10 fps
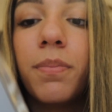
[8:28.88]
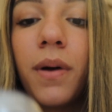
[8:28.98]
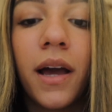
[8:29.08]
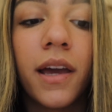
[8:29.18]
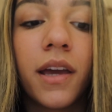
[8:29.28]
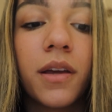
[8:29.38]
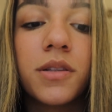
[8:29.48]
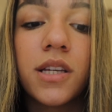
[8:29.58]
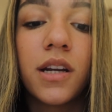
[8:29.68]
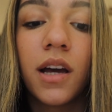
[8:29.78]
I
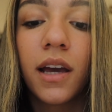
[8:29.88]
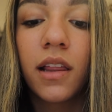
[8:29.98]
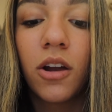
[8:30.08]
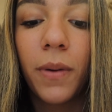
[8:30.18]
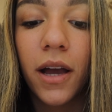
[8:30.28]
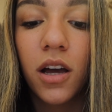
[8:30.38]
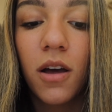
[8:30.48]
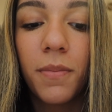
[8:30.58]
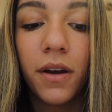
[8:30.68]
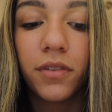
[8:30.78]
did an iCloud
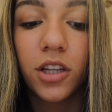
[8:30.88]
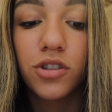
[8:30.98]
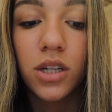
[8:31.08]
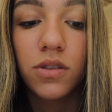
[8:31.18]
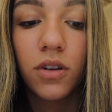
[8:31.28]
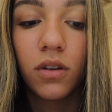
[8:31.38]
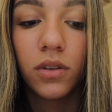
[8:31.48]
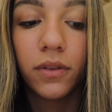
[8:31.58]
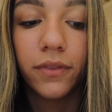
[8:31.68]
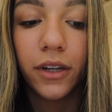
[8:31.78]
backup, and everything transferred
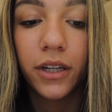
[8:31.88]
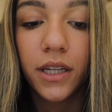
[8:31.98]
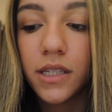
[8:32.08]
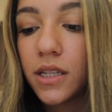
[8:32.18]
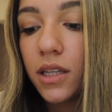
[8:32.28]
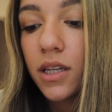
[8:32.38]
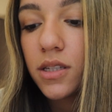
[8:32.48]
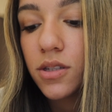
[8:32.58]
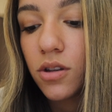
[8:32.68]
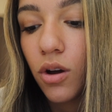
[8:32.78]
over very easily,
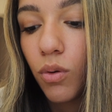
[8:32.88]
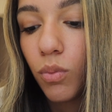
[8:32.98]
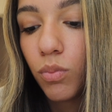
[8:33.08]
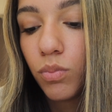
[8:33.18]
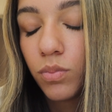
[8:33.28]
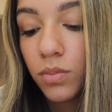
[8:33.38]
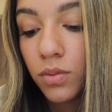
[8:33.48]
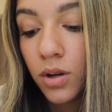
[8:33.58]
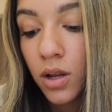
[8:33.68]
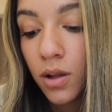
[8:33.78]
so
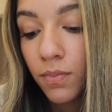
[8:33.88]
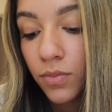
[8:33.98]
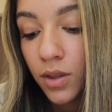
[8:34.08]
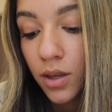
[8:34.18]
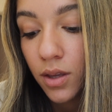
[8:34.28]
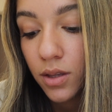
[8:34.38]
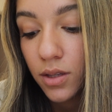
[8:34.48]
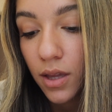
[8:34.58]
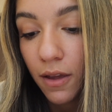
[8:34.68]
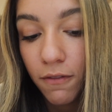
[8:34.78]

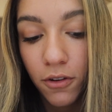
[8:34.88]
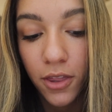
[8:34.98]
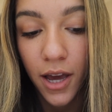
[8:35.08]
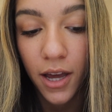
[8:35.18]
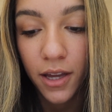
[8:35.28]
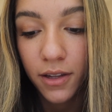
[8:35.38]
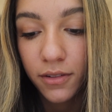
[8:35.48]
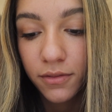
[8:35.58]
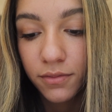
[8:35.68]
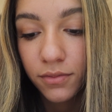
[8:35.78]
yay for that.
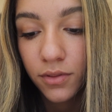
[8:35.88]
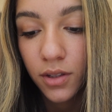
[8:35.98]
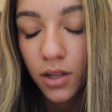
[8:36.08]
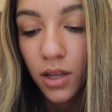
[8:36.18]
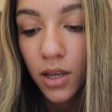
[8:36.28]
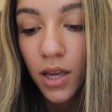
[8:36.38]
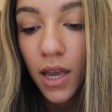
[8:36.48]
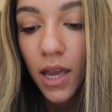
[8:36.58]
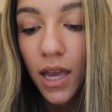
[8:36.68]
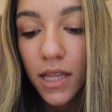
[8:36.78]

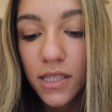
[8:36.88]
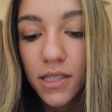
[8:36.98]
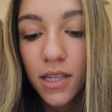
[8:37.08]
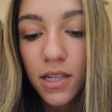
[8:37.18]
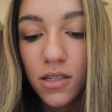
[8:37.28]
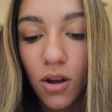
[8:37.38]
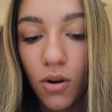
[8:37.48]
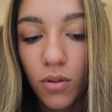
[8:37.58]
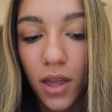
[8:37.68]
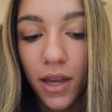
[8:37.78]
And since it is
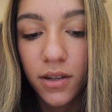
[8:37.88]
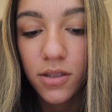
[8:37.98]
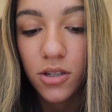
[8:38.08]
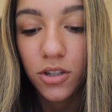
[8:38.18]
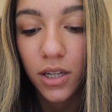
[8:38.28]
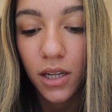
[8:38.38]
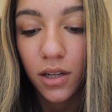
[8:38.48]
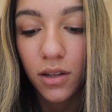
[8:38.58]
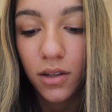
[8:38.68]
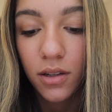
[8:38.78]
OLED
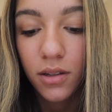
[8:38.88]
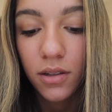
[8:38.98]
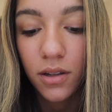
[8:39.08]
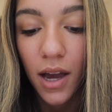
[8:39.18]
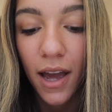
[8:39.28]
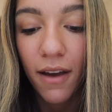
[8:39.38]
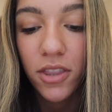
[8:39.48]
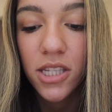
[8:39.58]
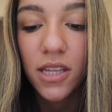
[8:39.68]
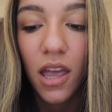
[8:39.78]
screen, I have
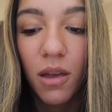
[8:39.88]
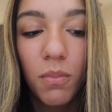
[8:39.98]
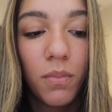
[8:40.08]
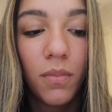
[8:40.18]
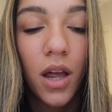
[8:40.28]
the same